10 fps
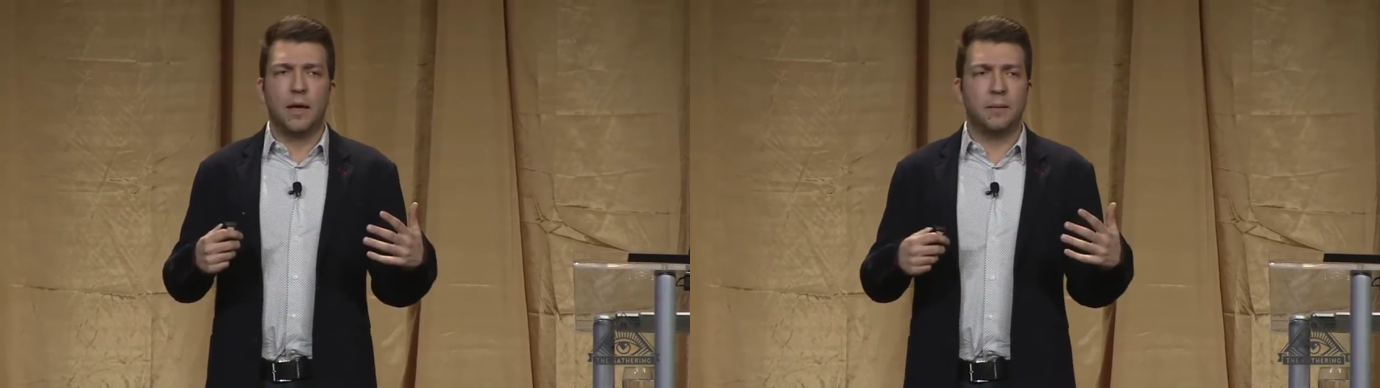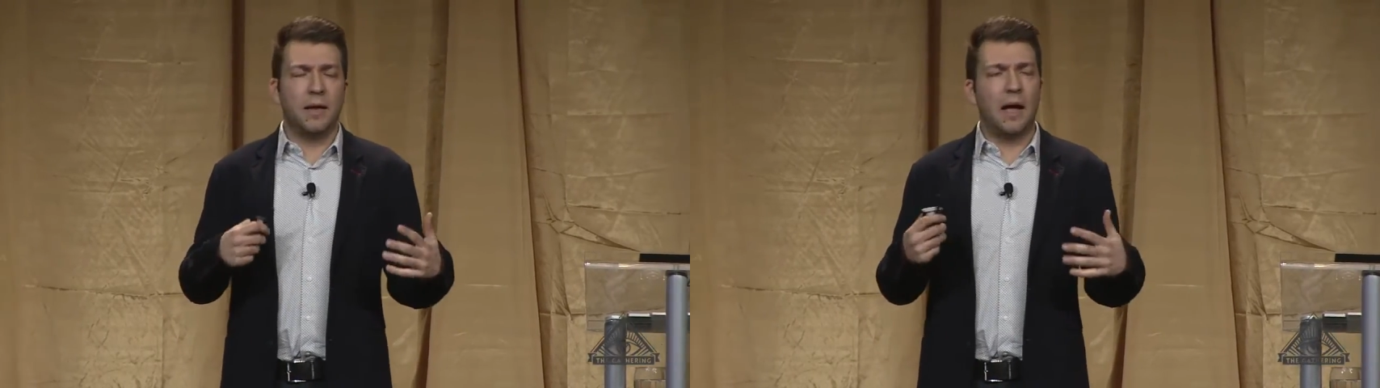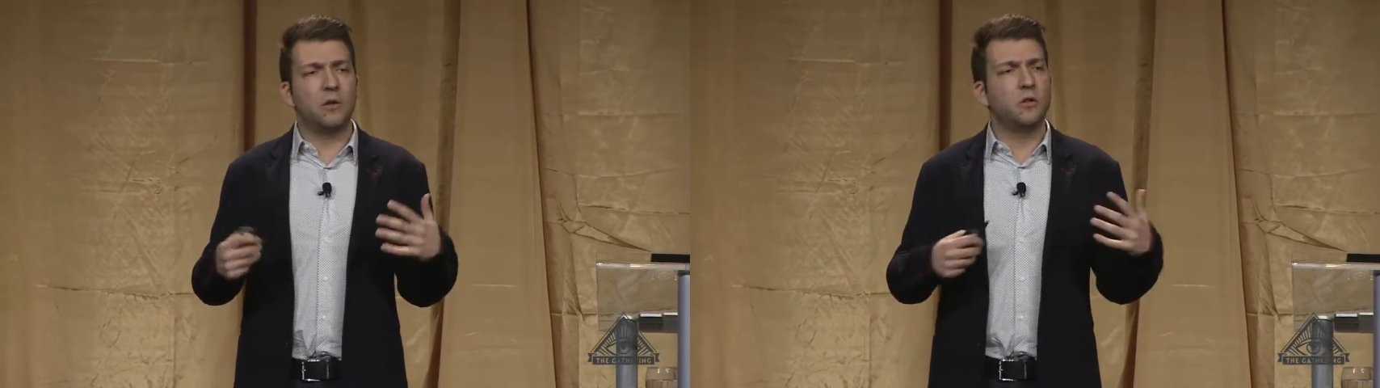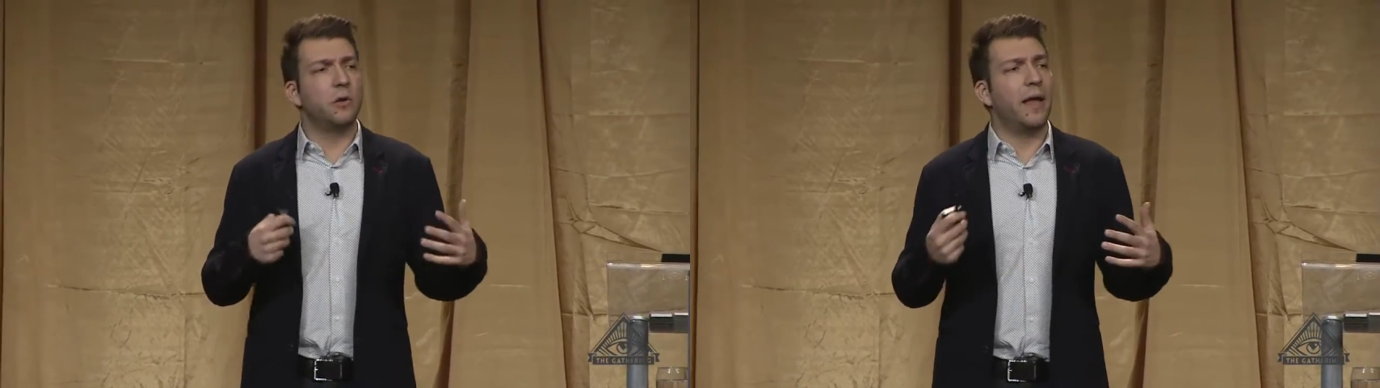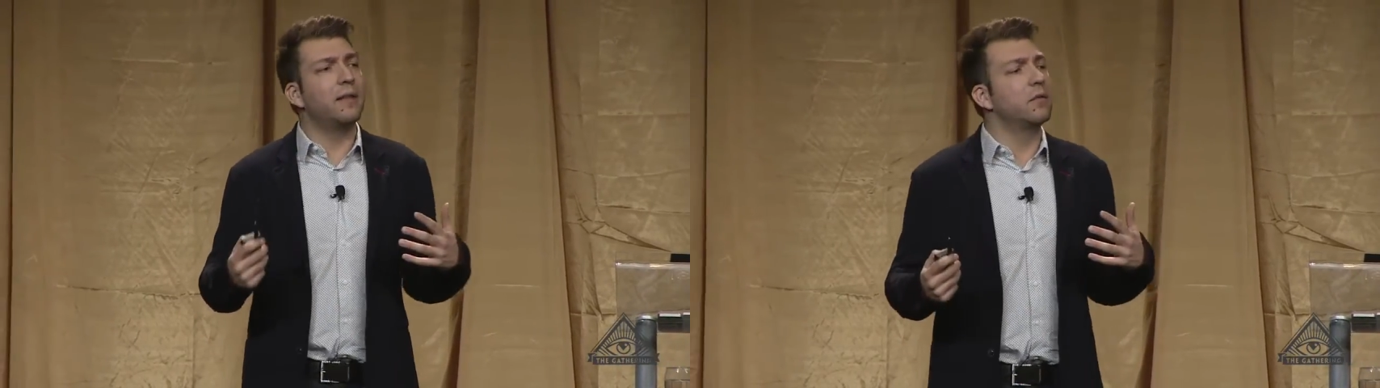I mean, how do you
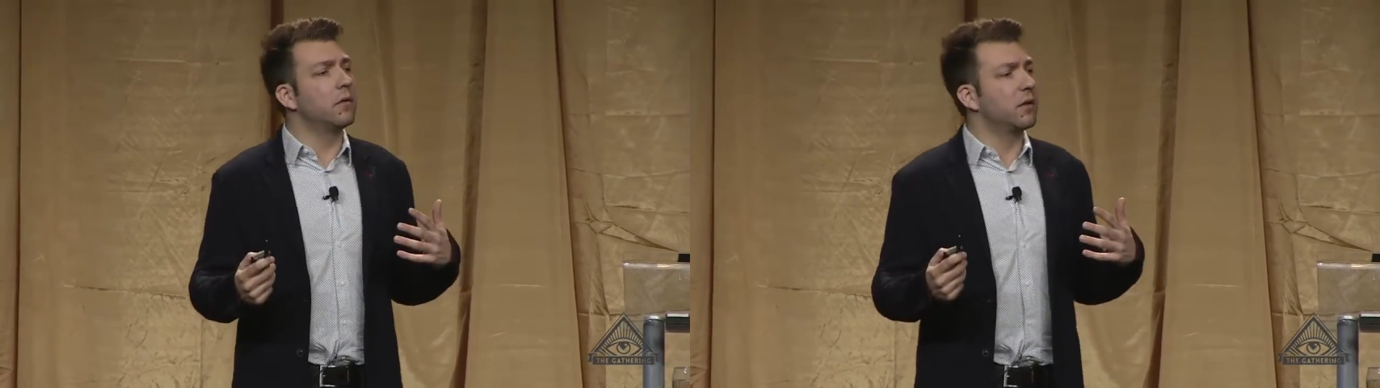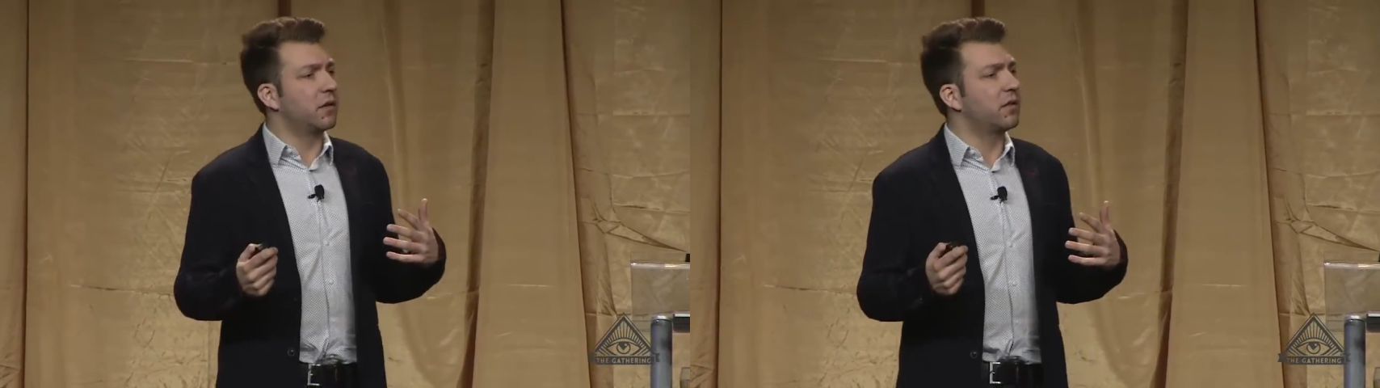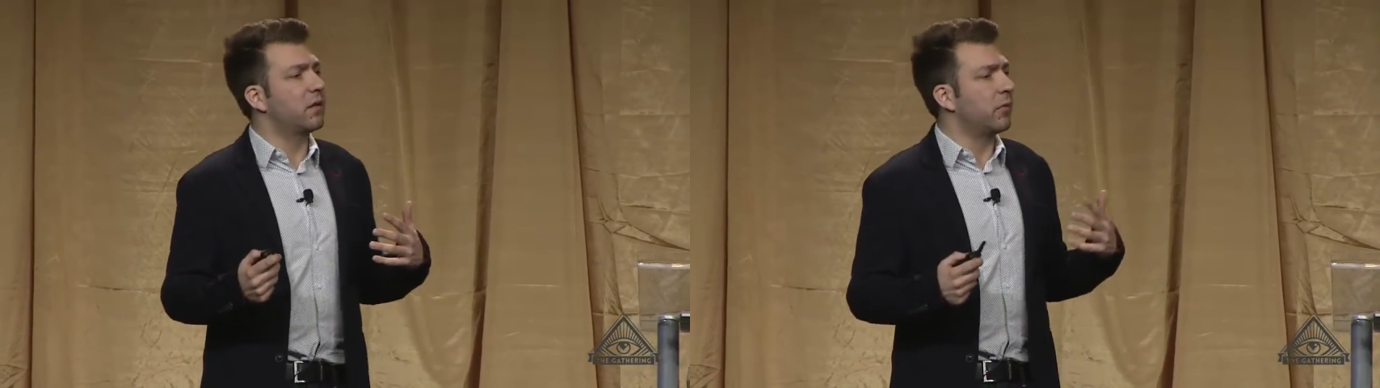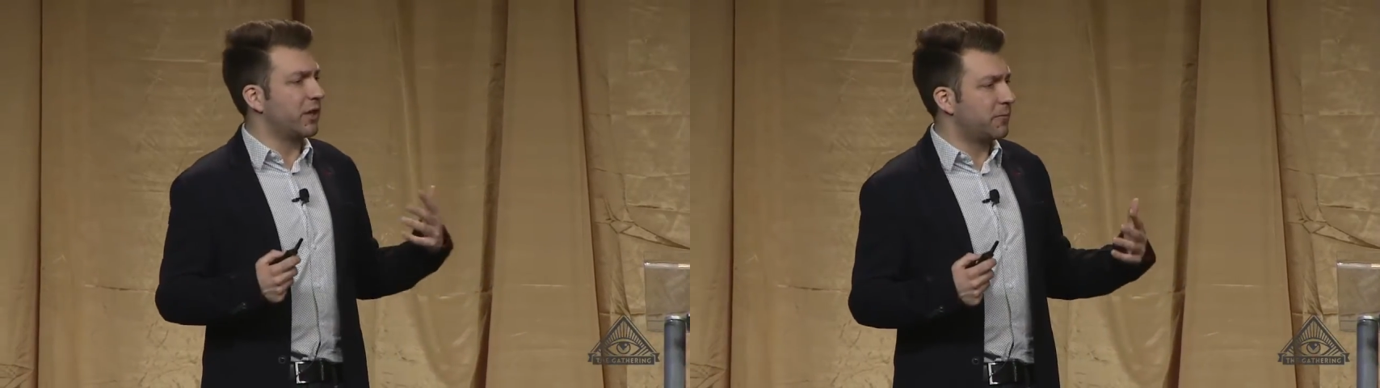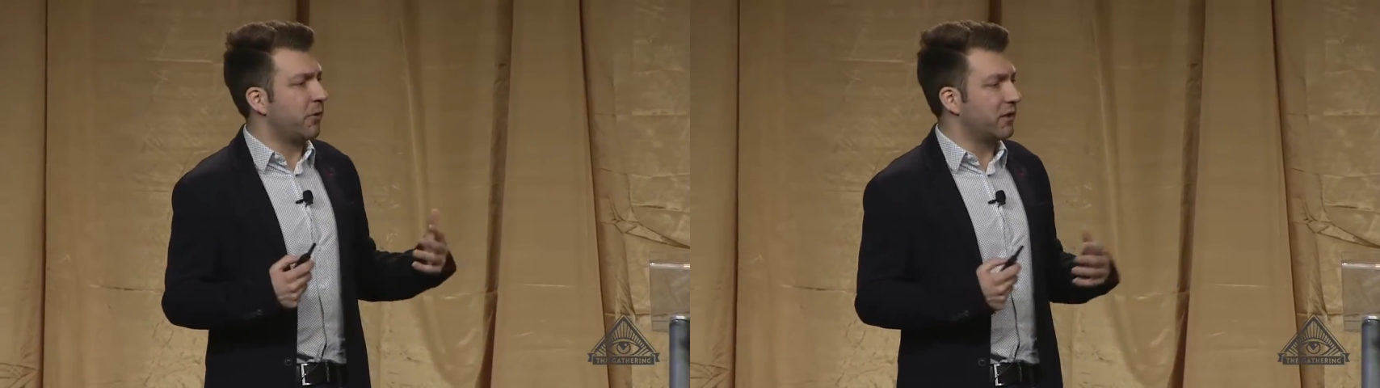handle the customer
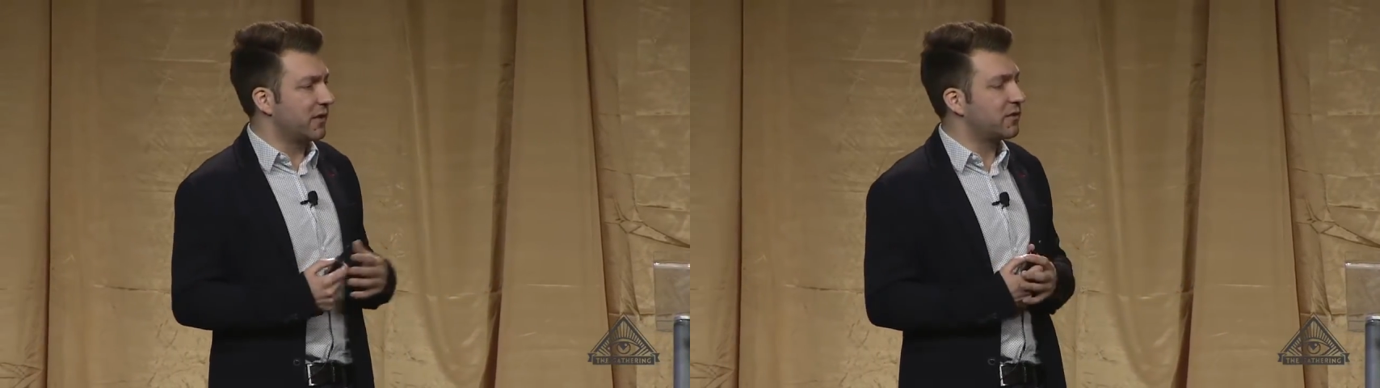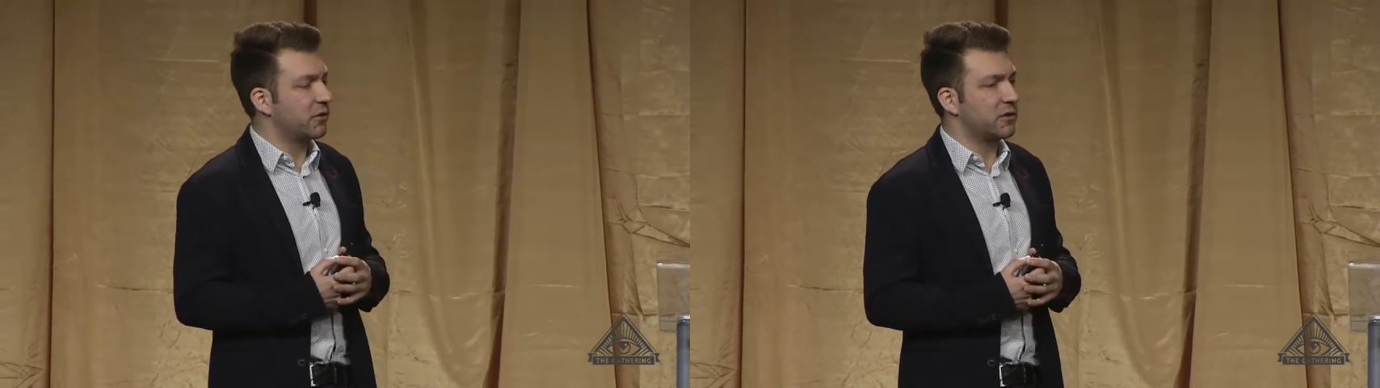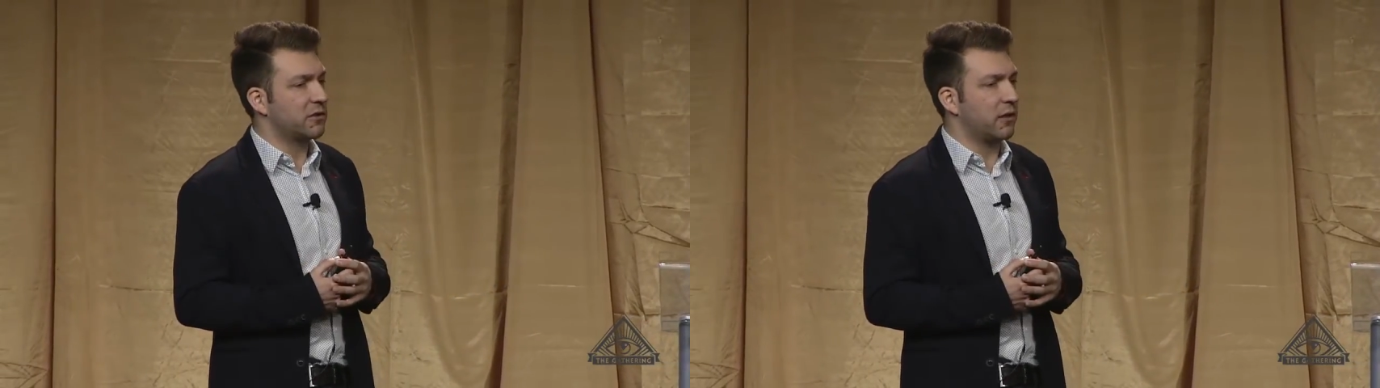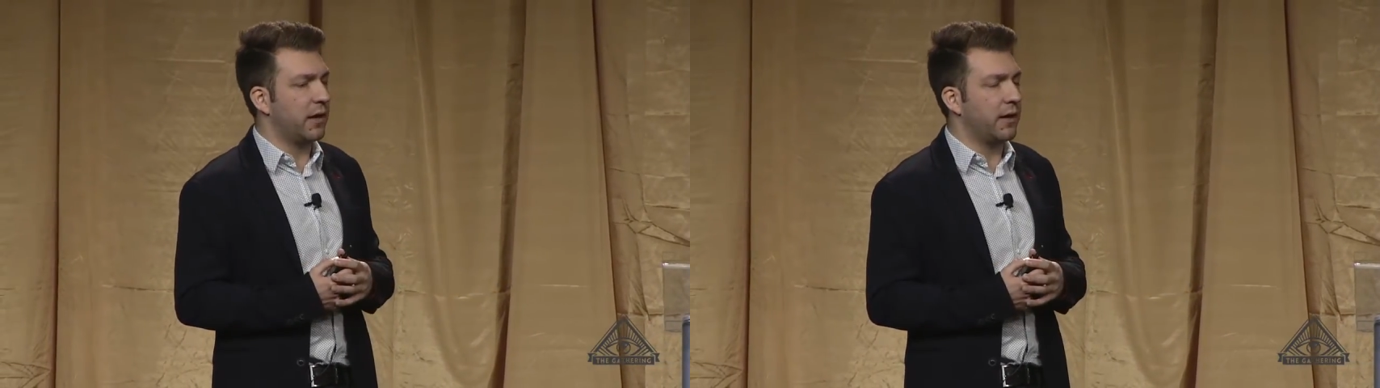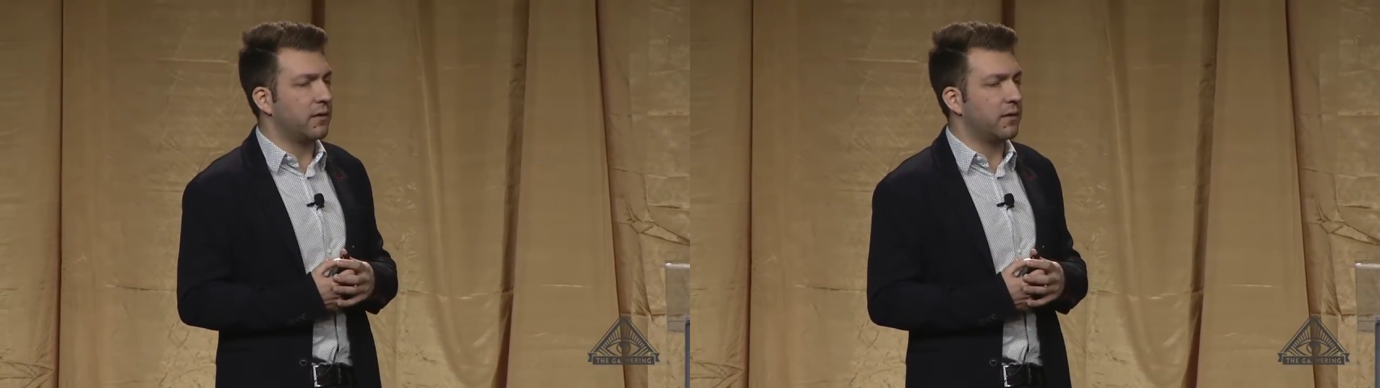experience at Cirque du Soleil?